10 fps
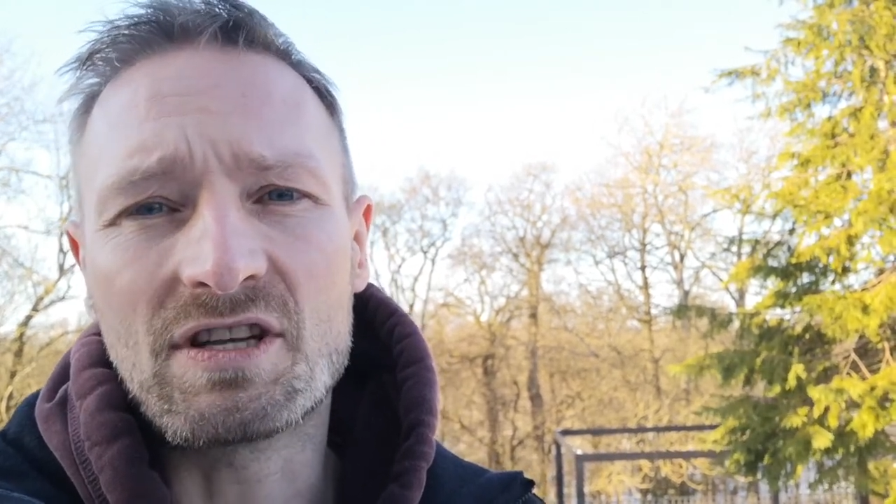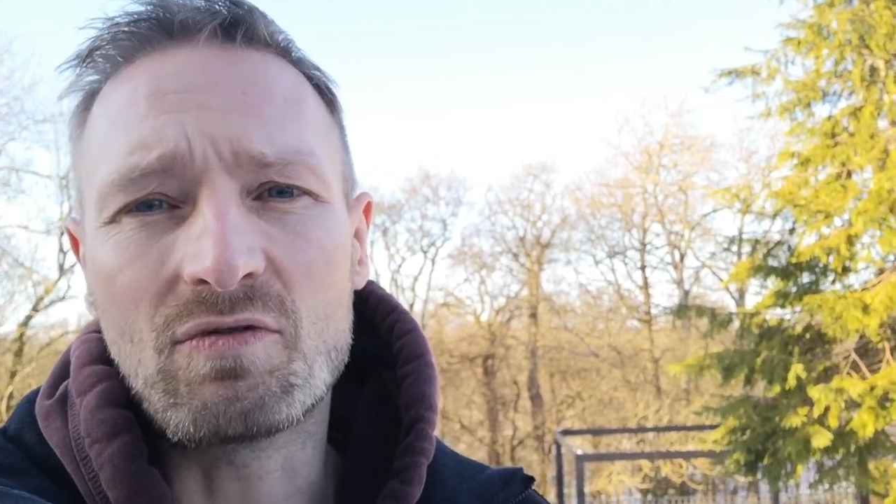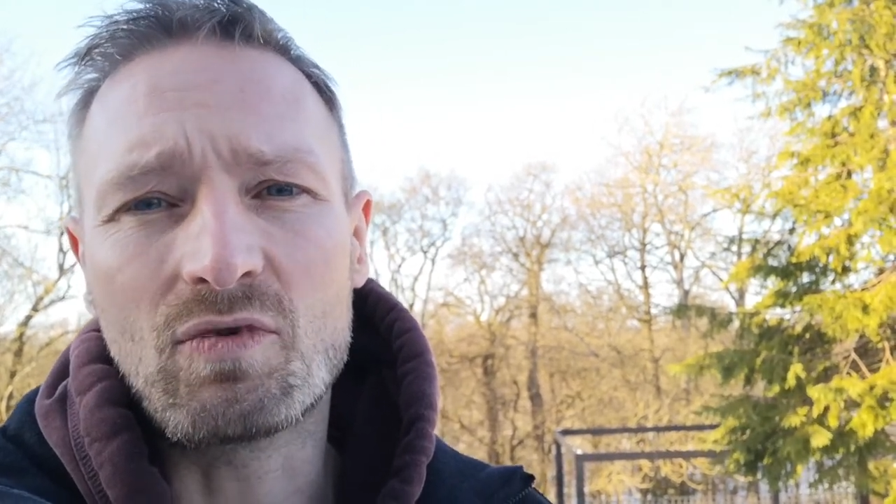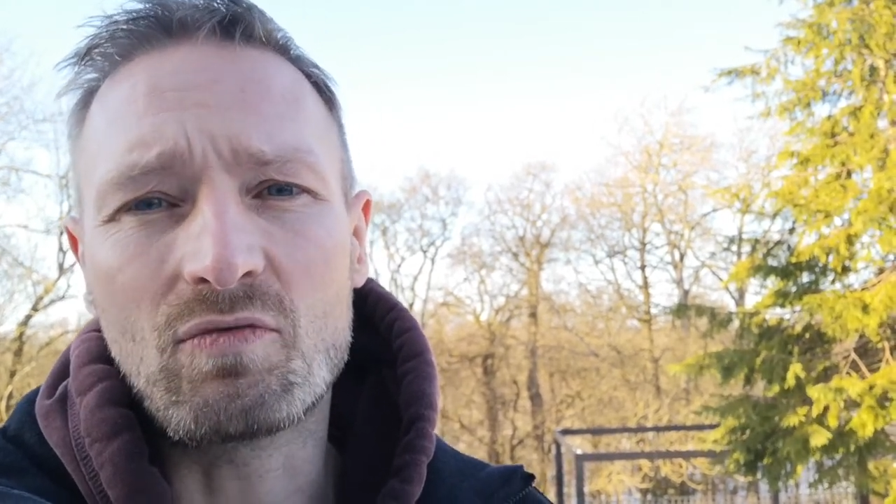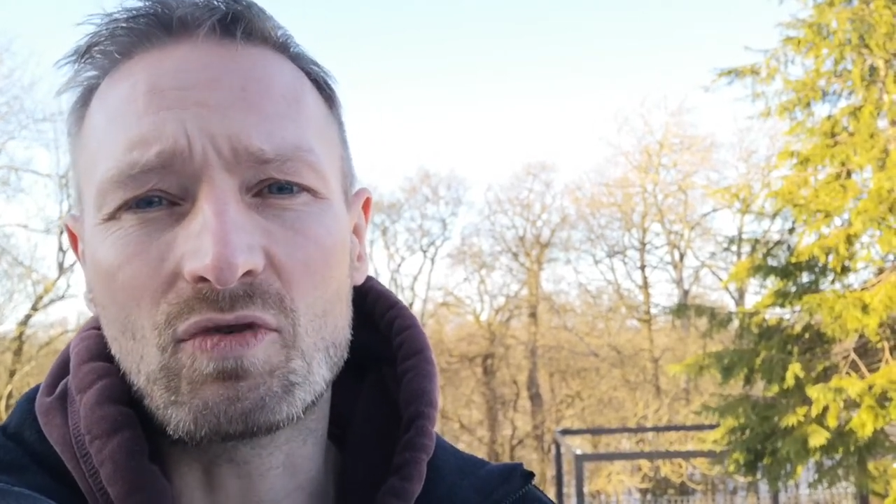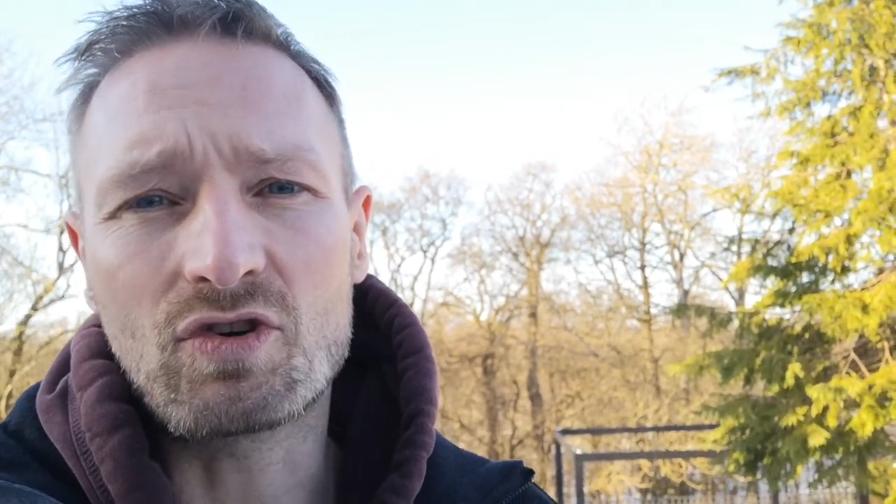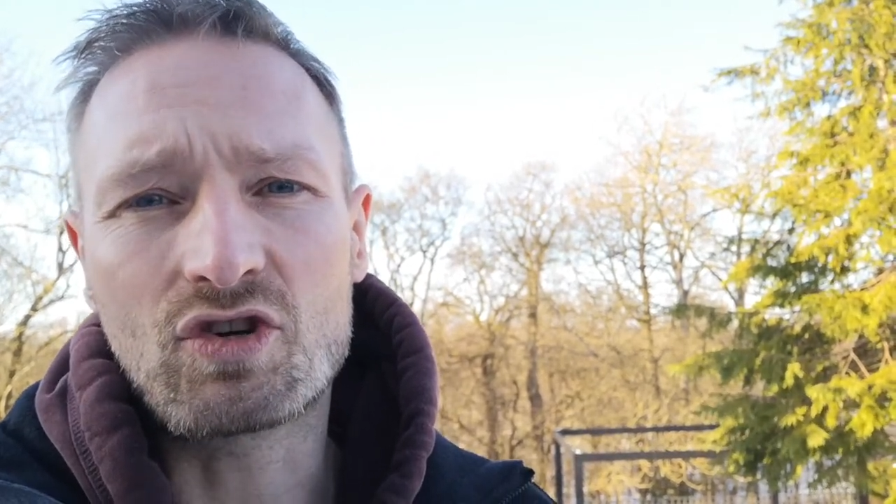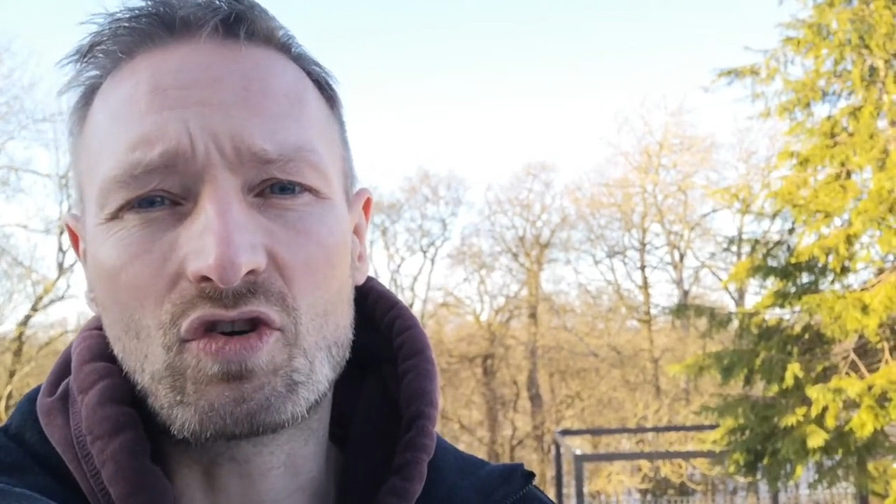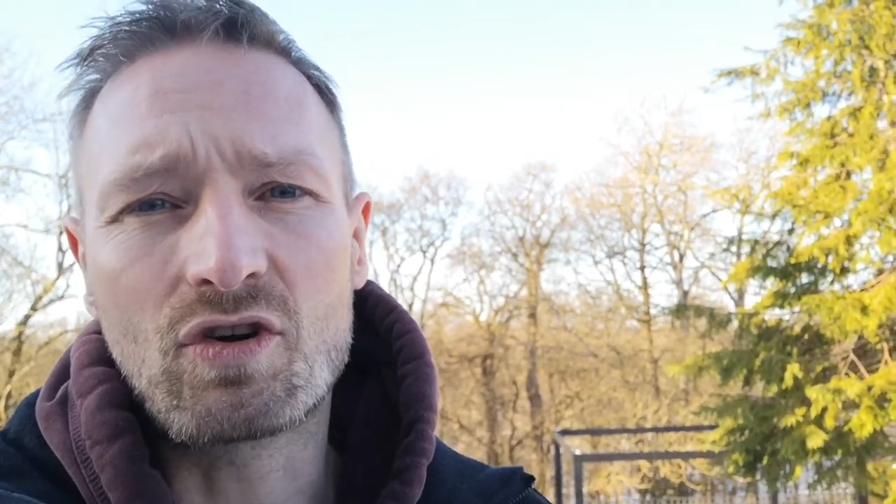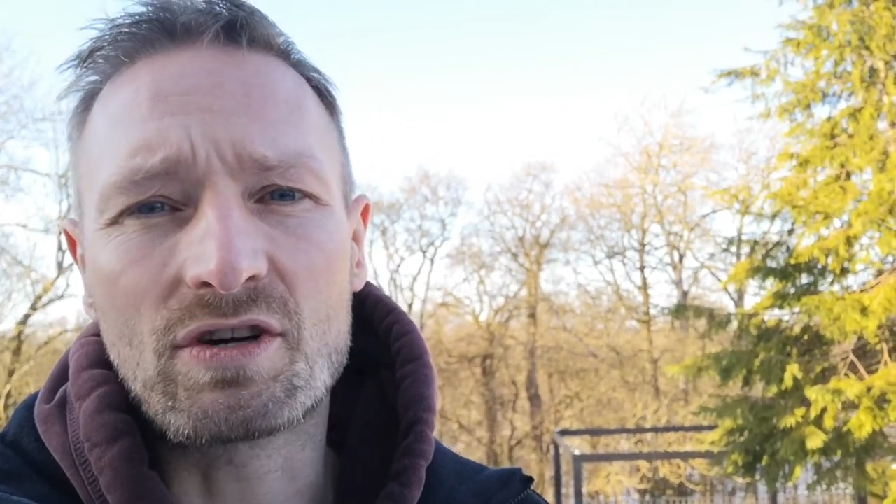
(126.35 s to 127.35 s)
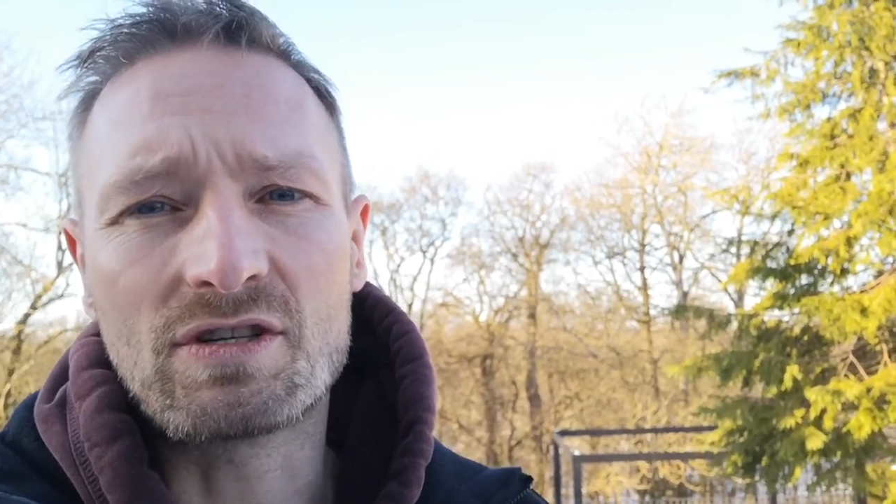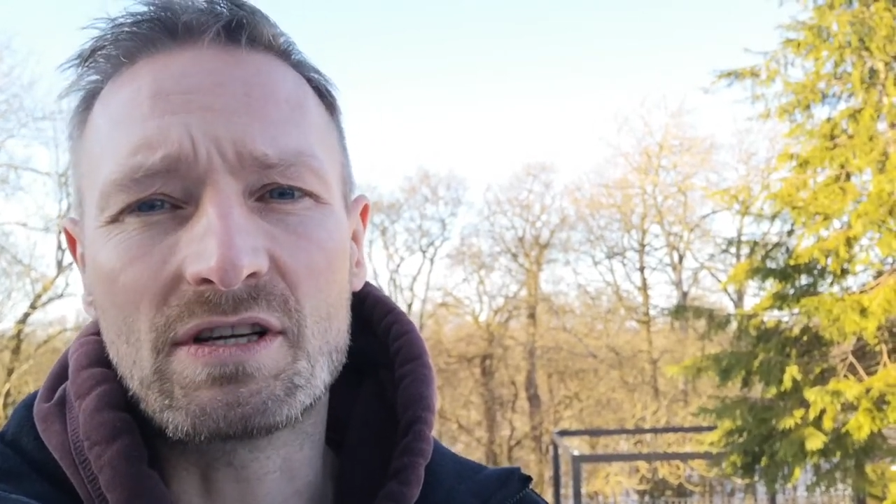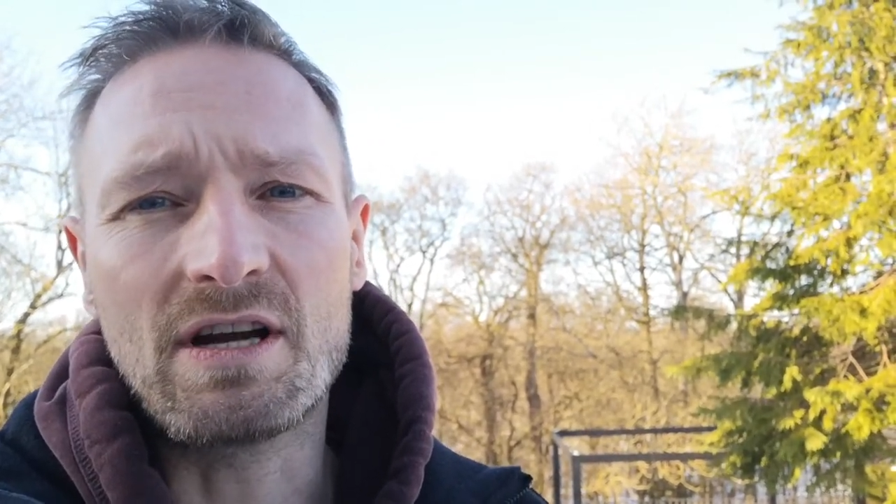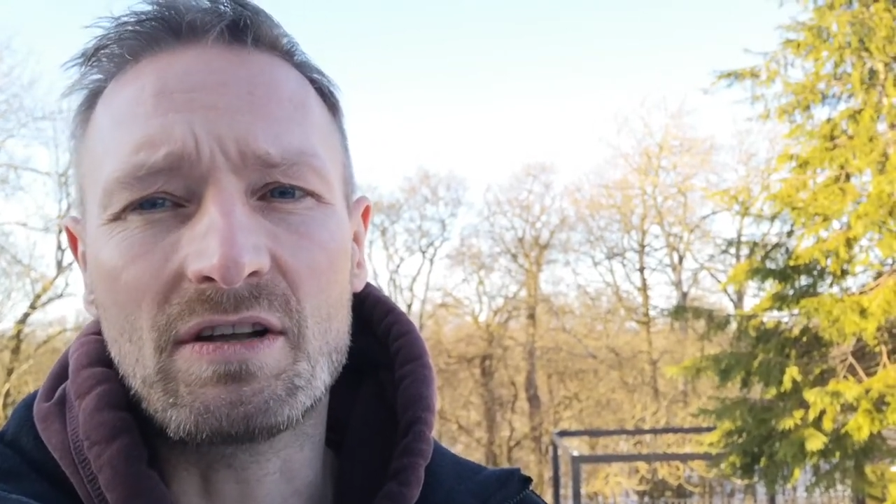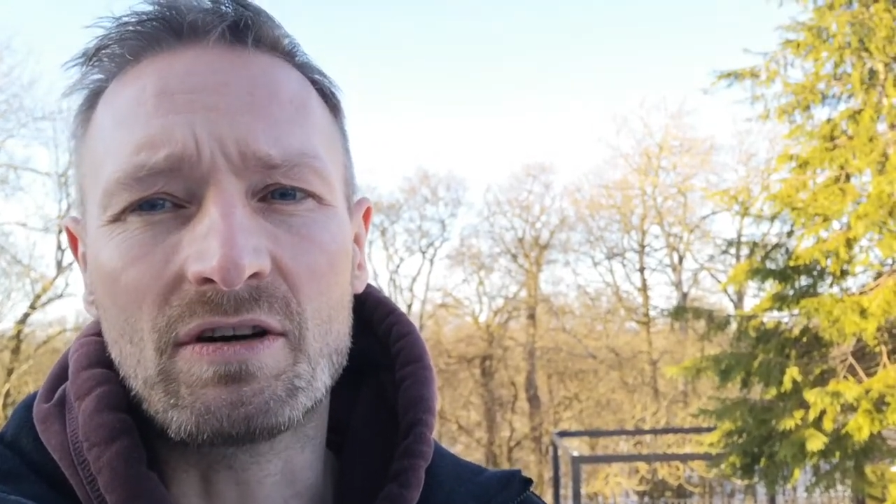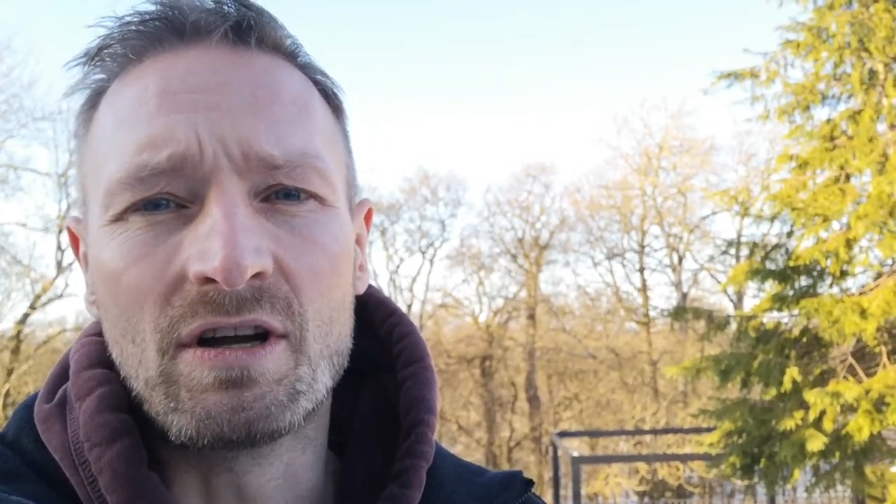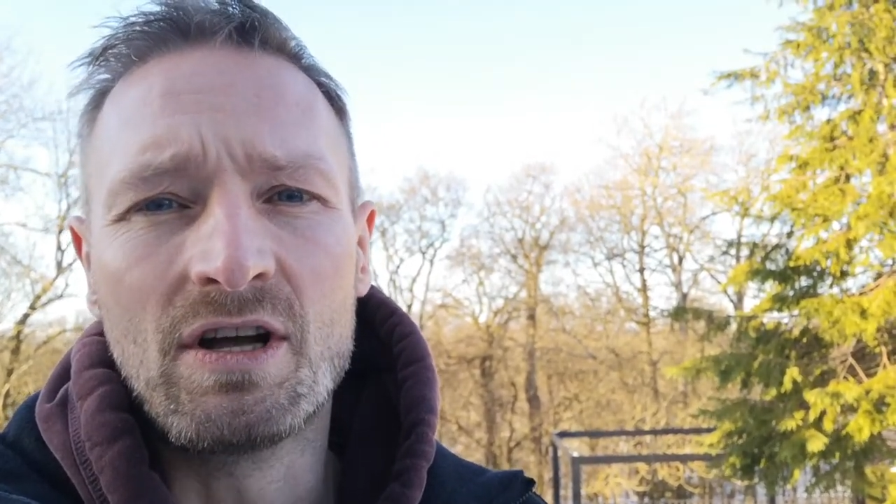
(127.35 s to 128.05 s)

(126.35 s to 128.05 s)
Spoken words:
that we're stronger together.